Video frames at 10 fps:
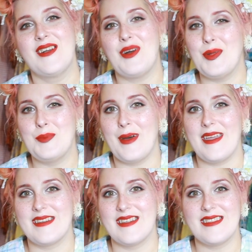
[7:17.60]
called
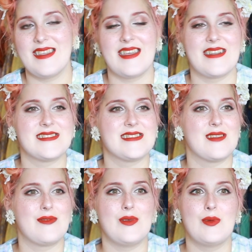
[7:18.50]
Buy Nothing, and I said
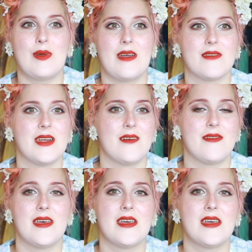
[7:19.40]
if you ever have